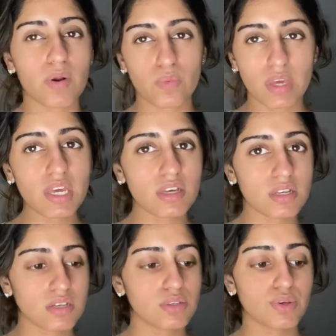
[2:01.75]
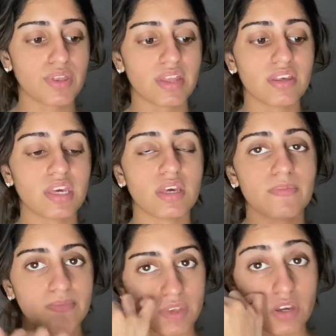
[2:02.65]
week so that the
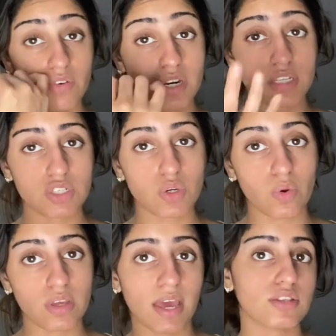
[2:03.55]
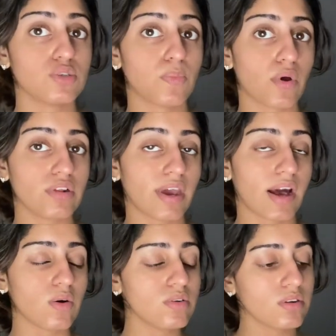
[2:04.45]
ingredients don't get spoiled
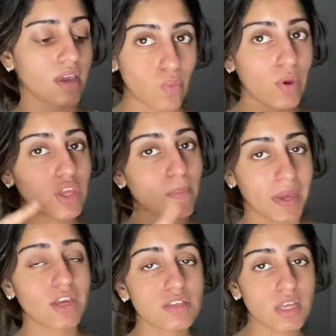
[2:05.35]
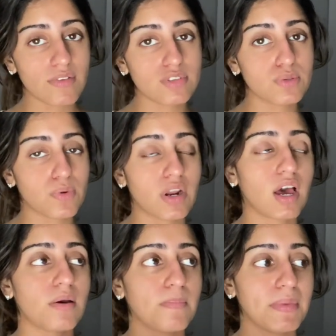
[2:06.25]
out. When you make yourself this
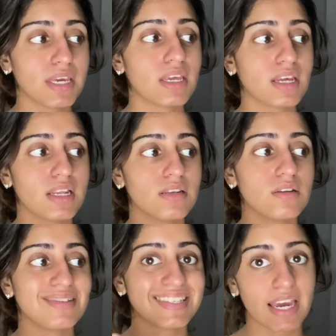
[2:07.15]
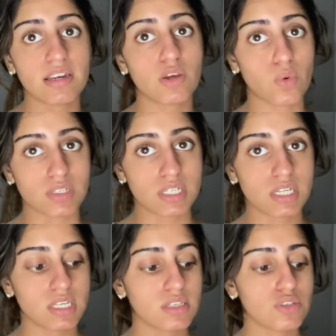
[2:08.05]
product, make it in tiny
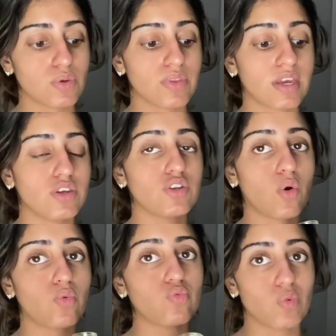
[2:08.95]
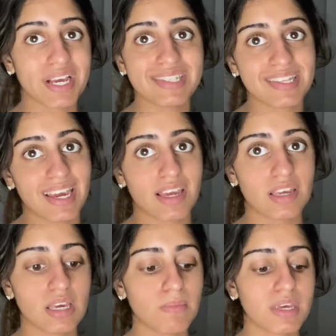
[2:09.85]
quantities so that you don't waste
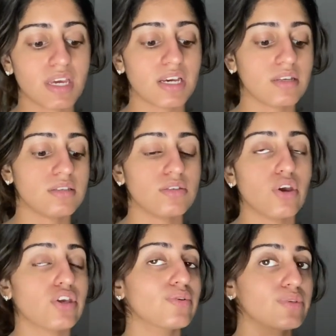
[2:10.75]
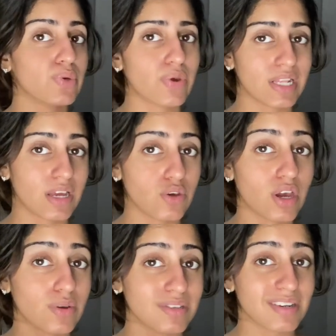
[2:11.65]
any, because you're
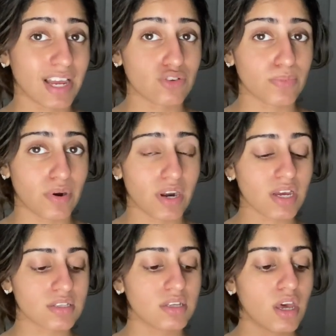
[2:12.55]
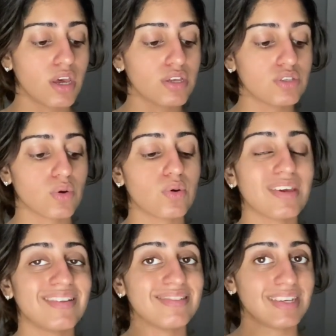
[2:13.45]
using natural products, so
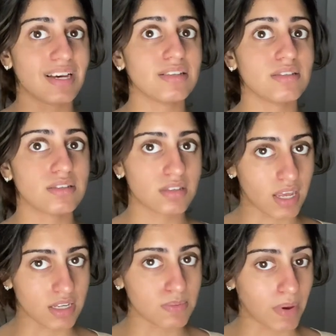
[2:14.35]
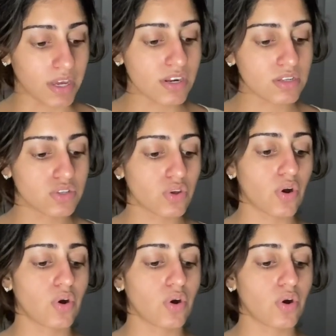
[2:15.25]
it does get expired. So